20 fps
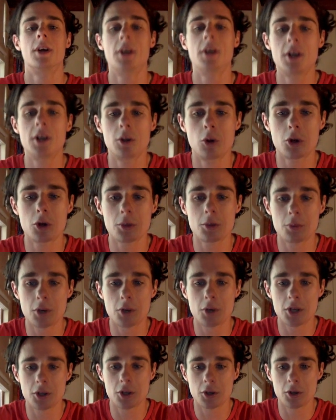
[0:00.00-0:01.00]
Looking
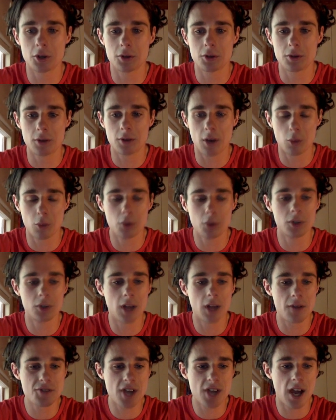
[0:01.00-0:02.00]
pretty good. I would
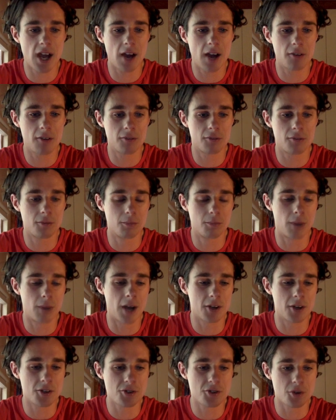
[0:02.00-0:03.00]
love to have
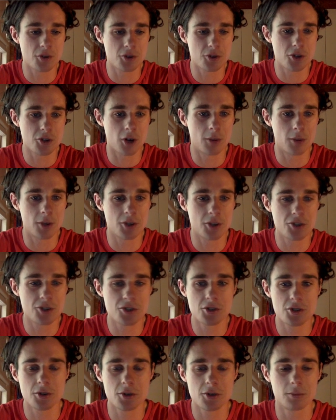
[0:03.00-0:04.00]
Butters or
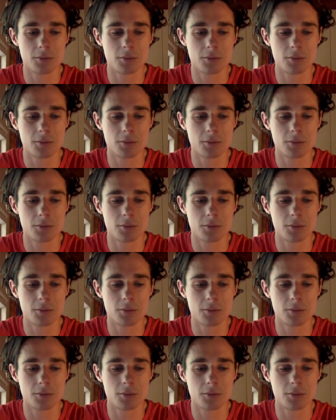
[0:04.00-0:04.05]
Thomas.